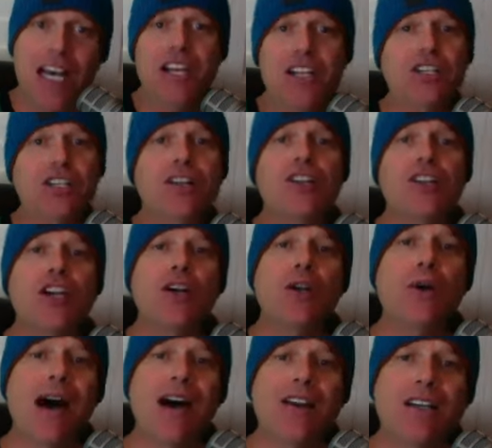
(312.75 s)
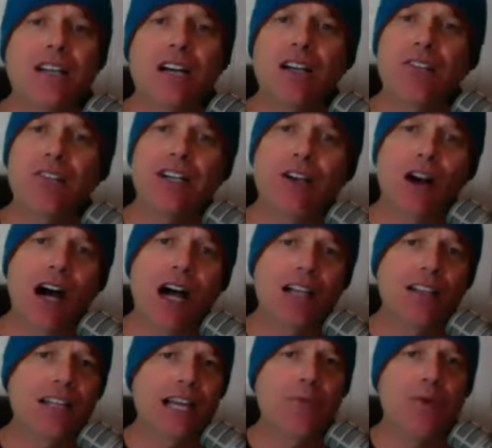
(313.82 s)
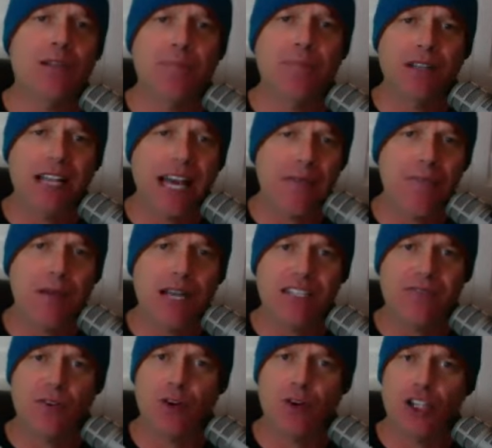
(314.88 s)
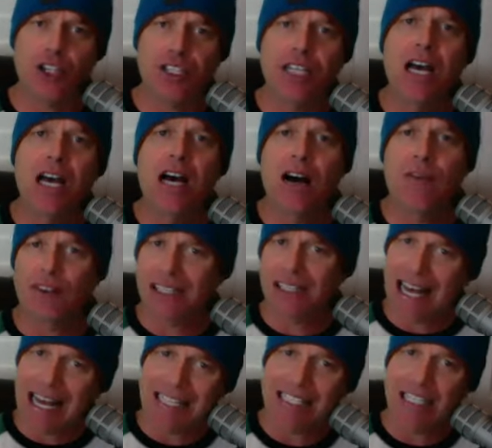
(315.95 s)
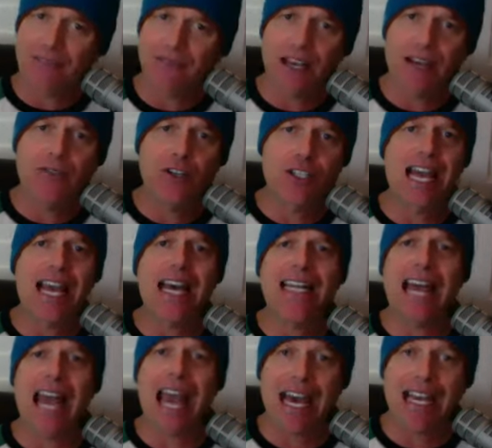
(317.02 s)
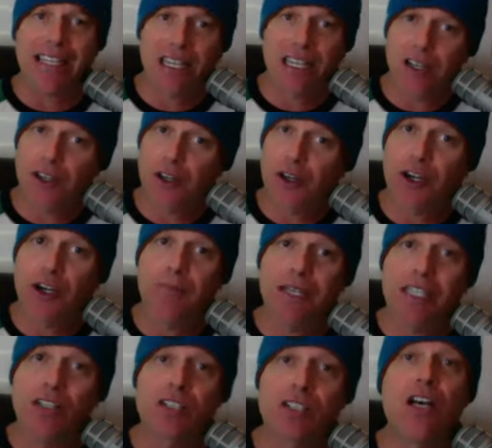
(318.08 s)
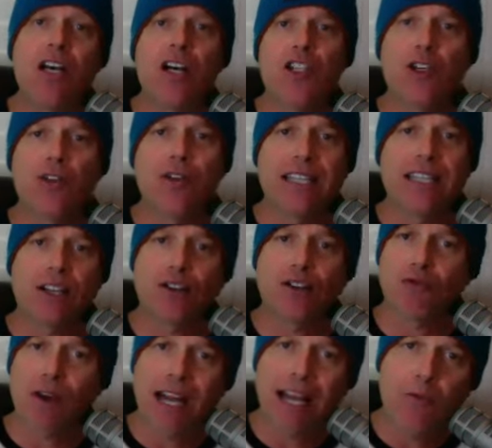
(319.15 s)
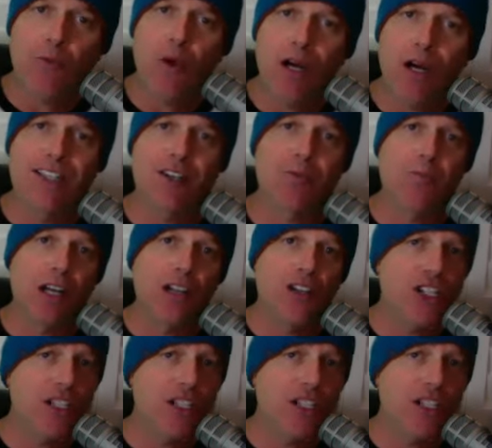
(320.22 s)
She's going to show you how to color your holiday with plant-based versions of classic favorites and add color to your meals during the gray winter months.